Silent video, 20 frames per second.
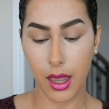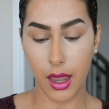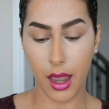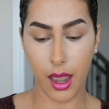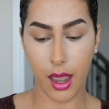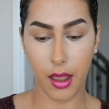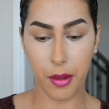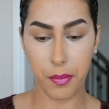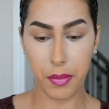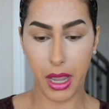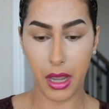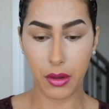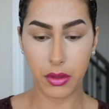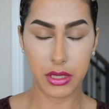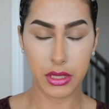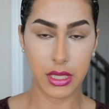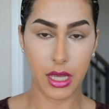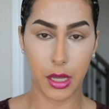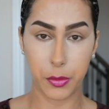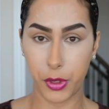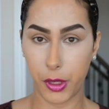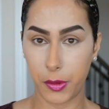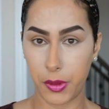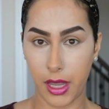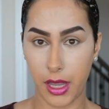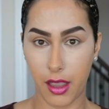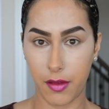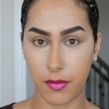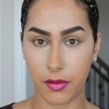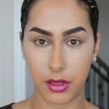I would say I probably
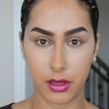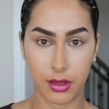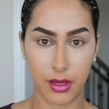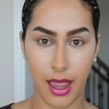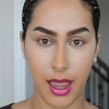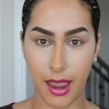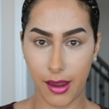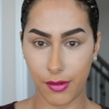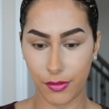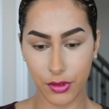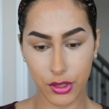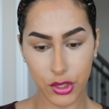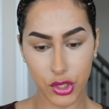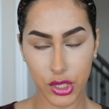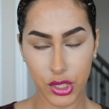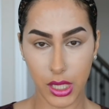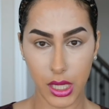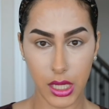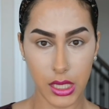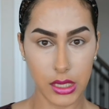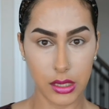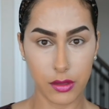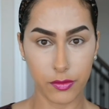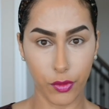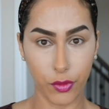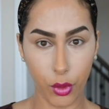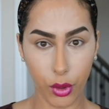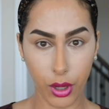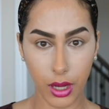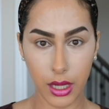have an average size
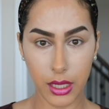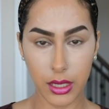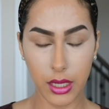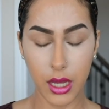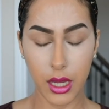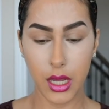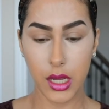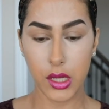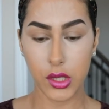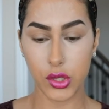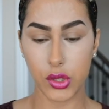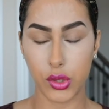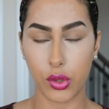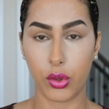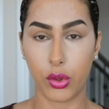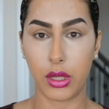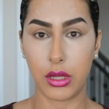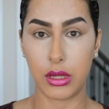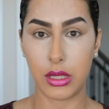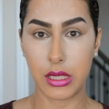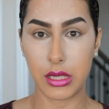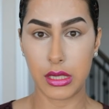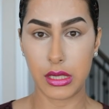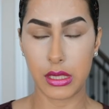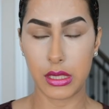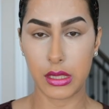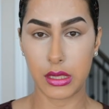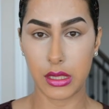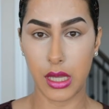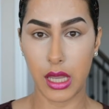forehead, so in
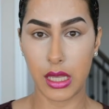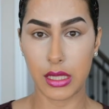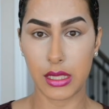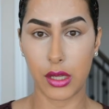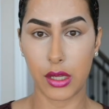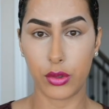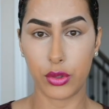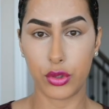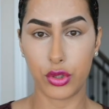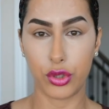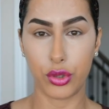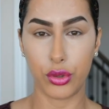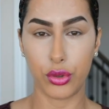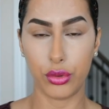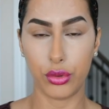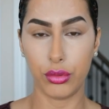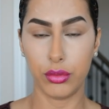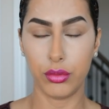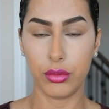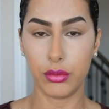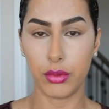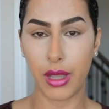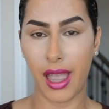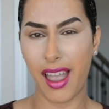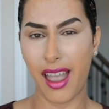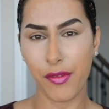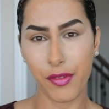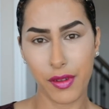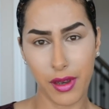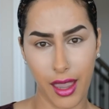this case I would do
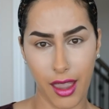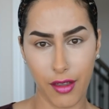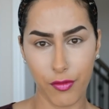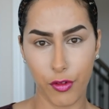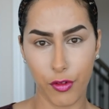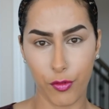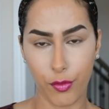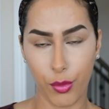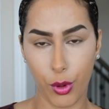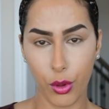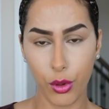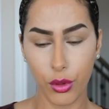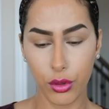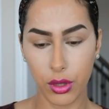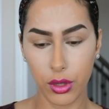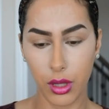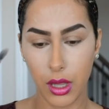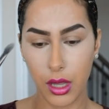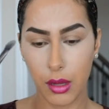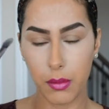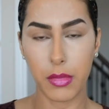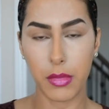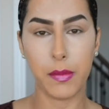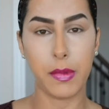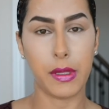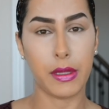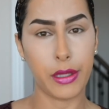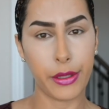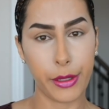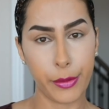half and half of both, maybe a
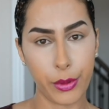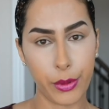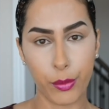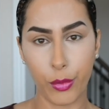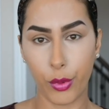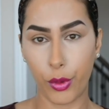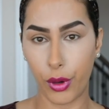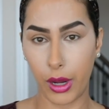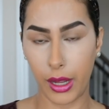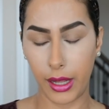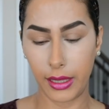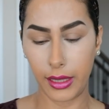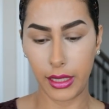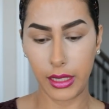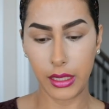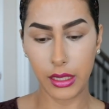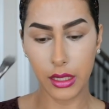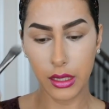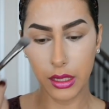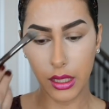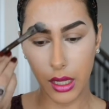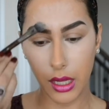little bit more highlighting.